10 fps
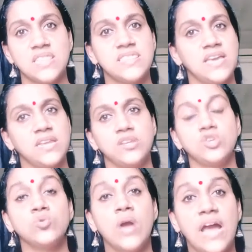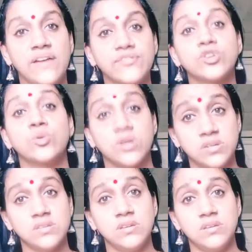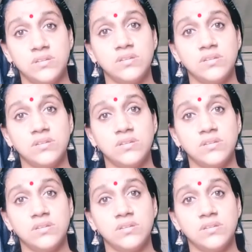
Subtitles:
Then you have queer,